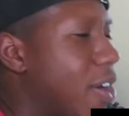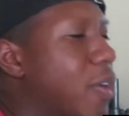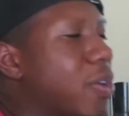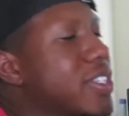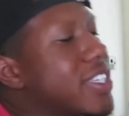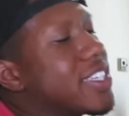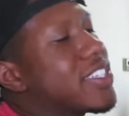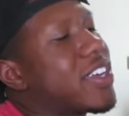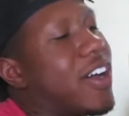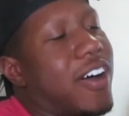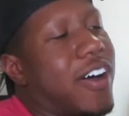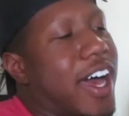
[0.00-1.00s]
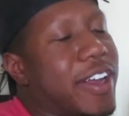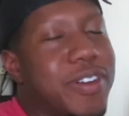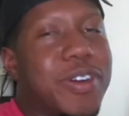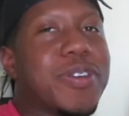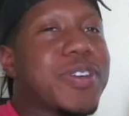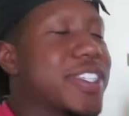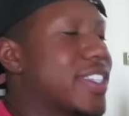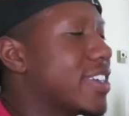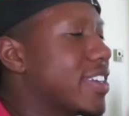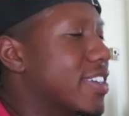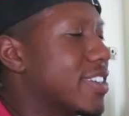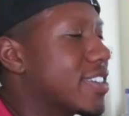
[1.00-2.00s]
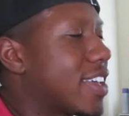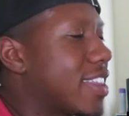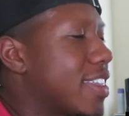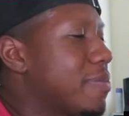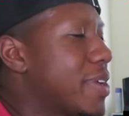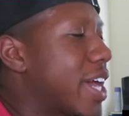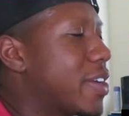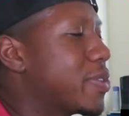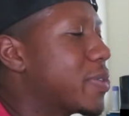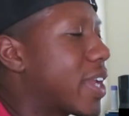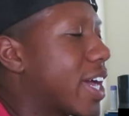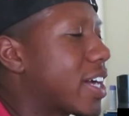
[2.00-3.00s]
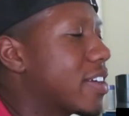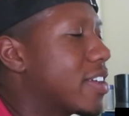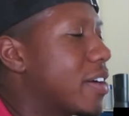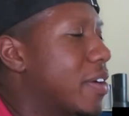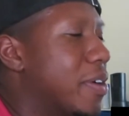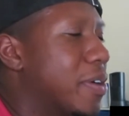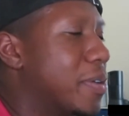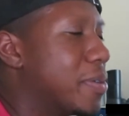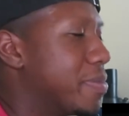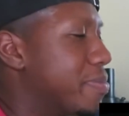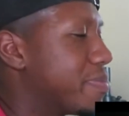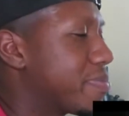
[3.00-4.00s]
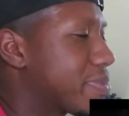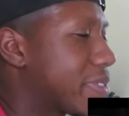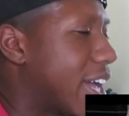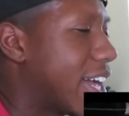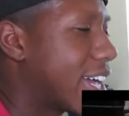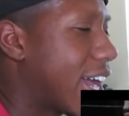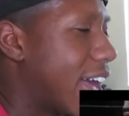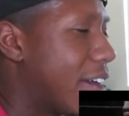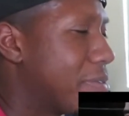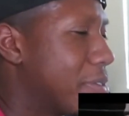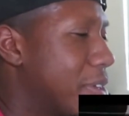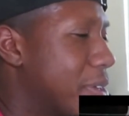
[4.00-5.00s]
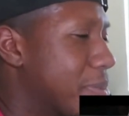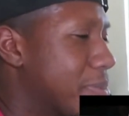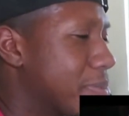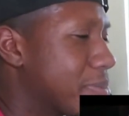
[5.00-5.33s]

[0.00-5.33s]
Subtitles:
Who is this, y'all? I don't know who this is. I think we gotta do like a guy for them.